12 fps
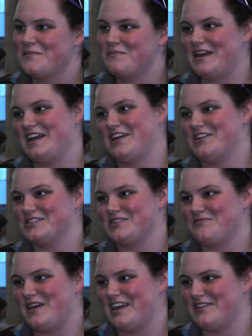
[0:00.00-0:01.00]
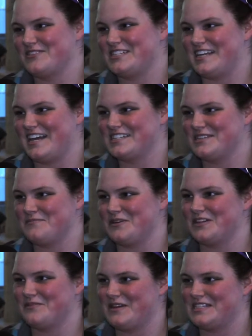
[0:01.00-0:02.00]
many years of making mistakes and
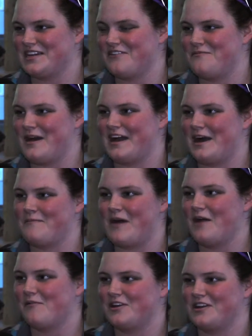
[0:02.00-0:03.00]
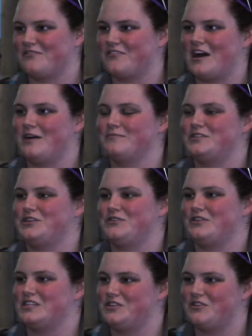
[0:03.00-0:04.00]
building myself back up, I wouldn't have come
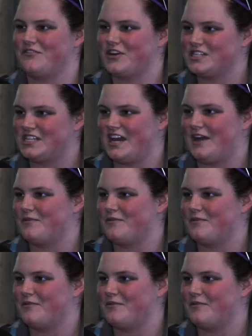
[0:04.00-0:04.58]
to this university.